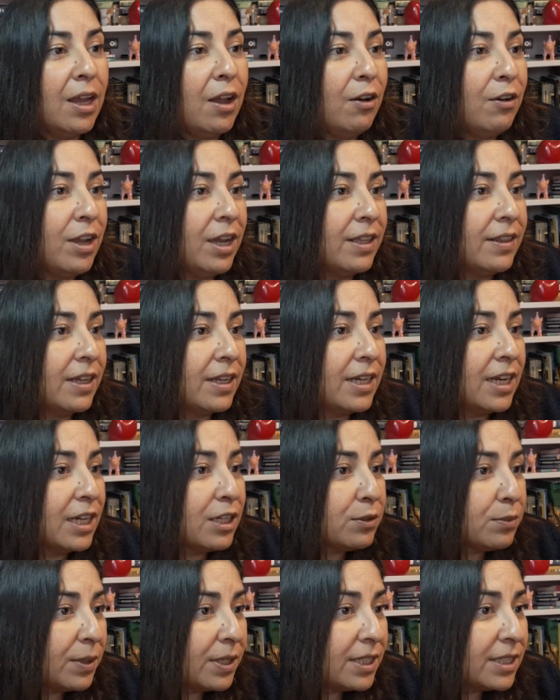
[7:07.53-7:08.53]
Okay, the
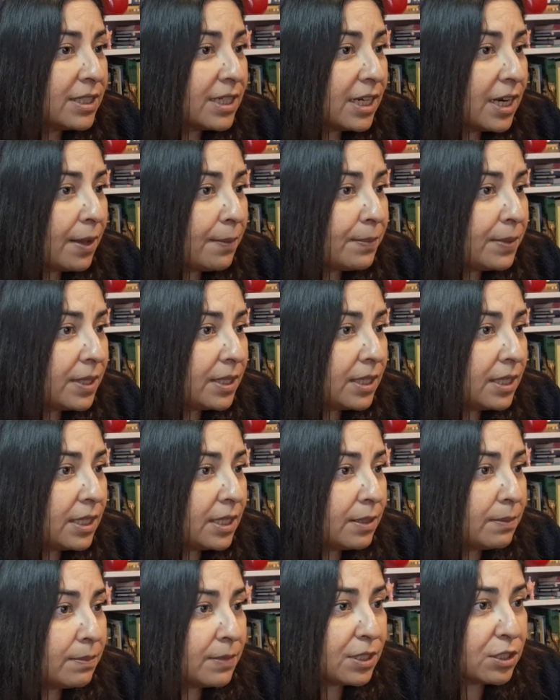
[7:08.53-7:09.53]
next one is gonna
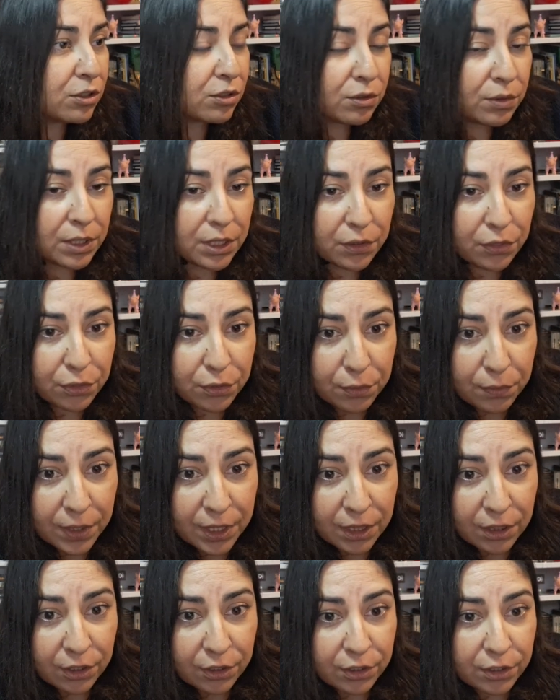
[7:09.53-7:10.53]
be mystery
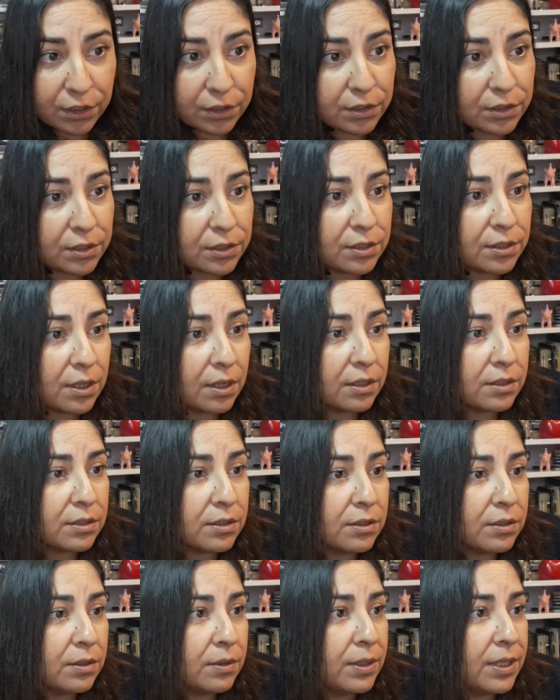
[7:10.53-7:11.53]
thrillers.
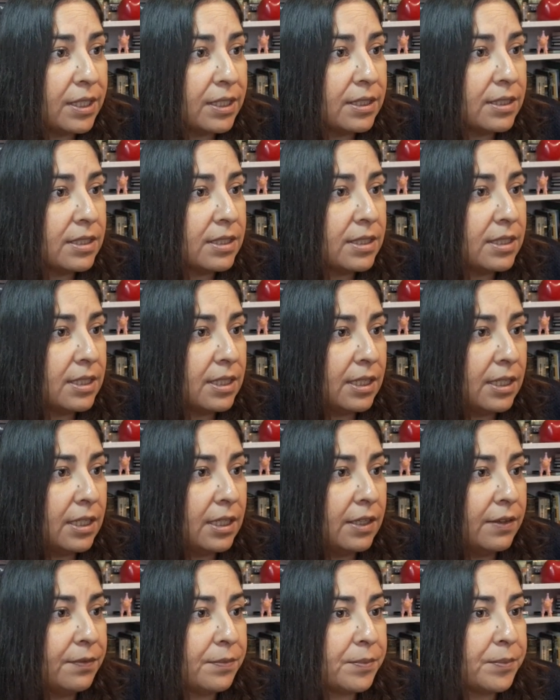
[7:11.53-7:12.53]
So let's
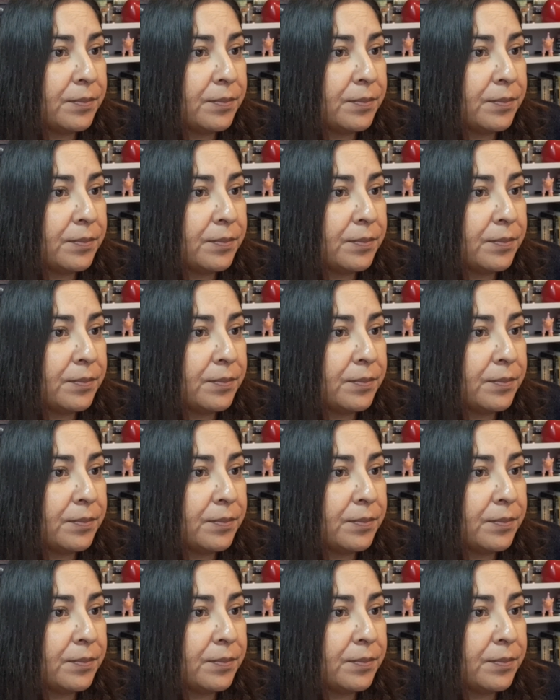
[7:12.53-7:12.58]
see.